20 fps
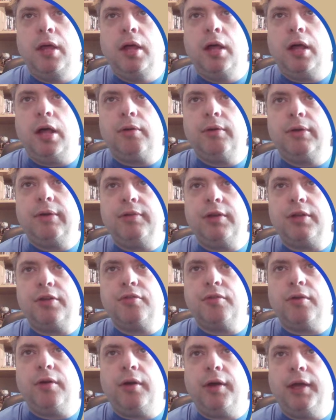I'll give it a
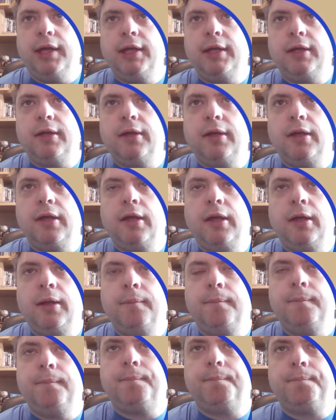try.
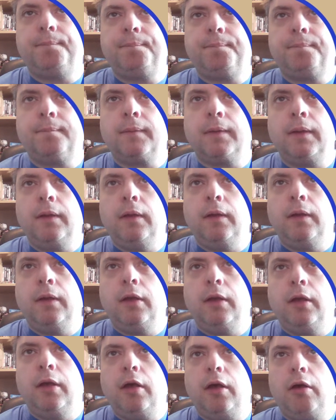I
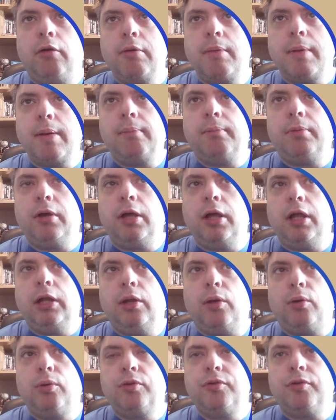remember a
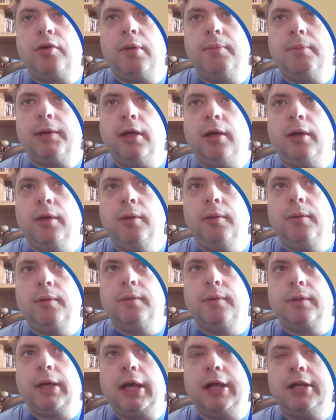long time ago,
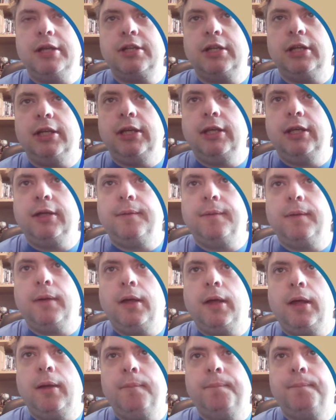actually,
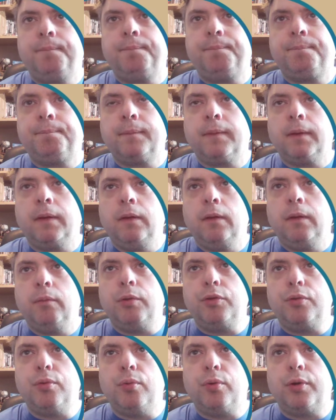
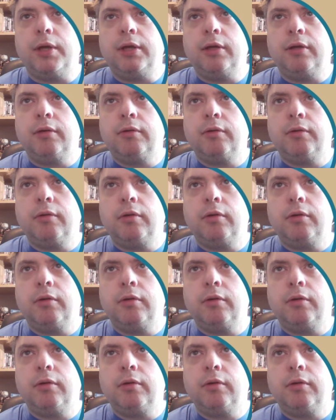we're talking